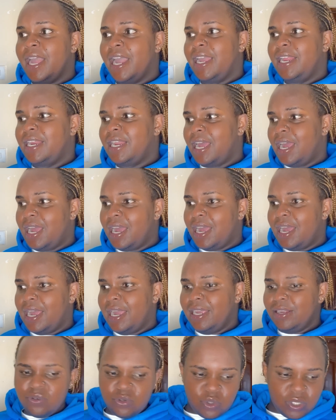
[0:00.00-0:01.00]
and
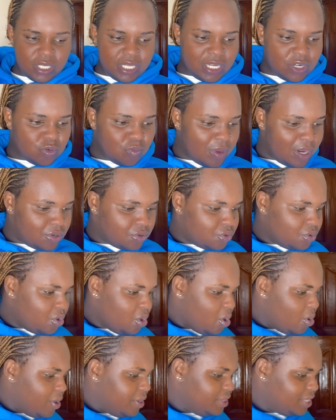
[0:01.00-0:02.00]
it will too much to dog.